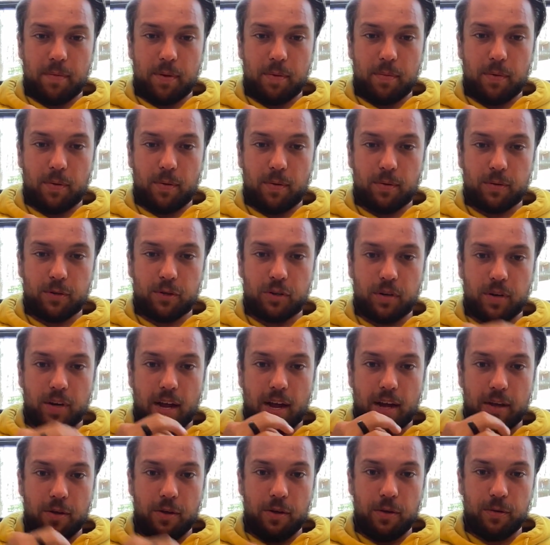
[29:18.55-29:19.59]
People should
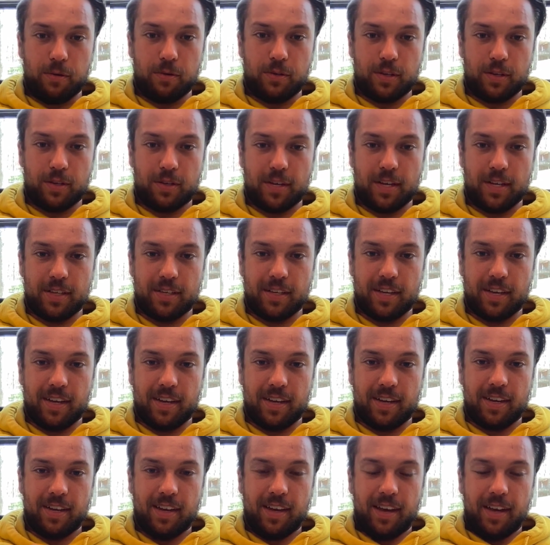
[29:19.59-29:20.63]
not use this as
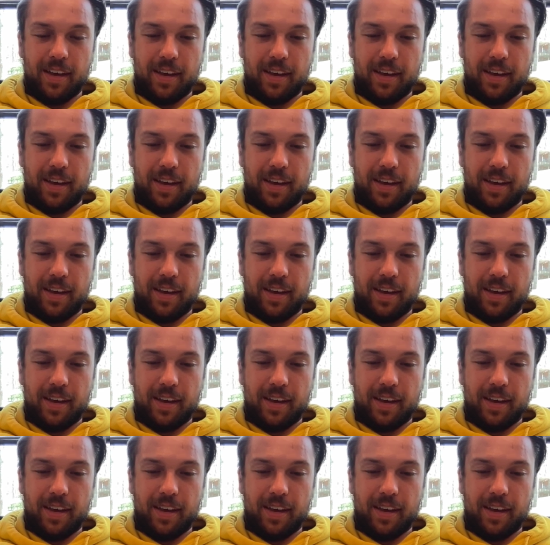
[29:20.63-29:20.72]
a